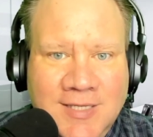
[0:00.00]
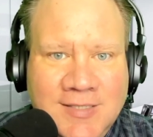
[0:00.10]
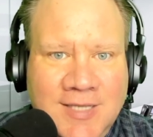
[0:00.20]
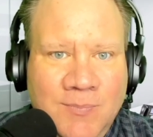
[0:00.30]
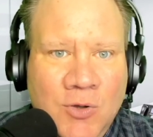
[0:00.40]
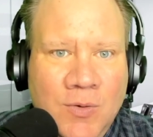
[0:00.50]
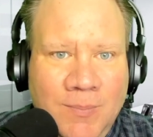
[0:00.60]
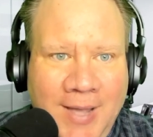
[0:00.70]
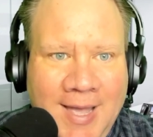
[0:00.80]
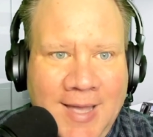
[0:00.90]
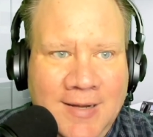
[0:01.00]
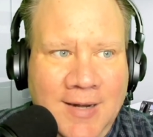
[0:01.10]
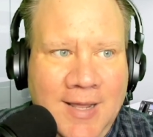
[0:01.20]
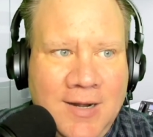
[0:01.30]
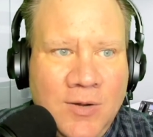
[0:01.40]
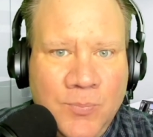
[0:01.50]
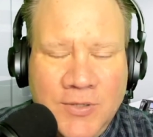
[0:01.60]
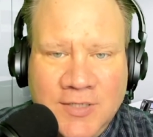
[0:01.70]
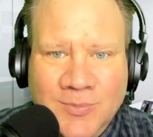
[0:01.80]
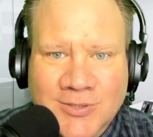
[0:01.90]
things keep going bad at
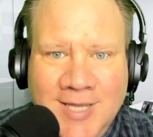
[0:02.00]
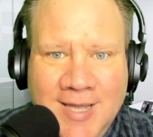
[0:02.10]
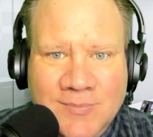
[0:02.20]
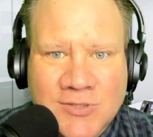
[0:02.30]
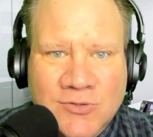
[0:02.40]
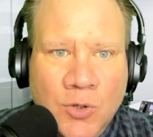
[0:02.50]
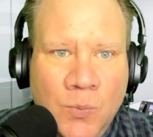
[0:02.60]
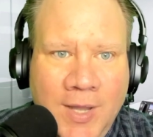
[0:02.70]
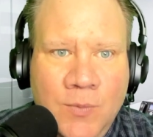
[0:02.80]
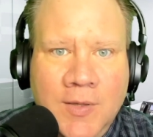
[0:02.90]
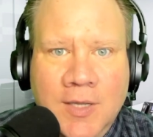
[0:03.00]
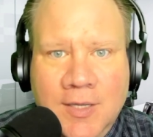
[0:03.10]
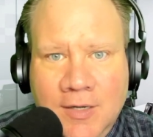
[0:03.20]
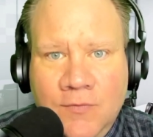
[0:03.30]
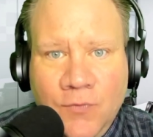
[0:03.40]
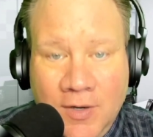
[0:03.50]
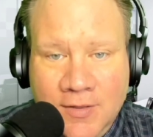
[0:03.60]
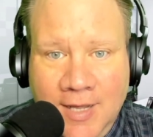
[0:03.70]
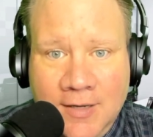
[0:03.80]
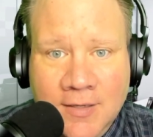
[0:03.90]
unpredictable times. Is there a way we can get in front
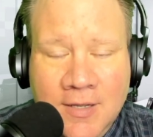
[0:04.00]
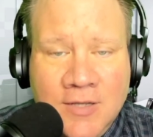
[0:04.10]
of that?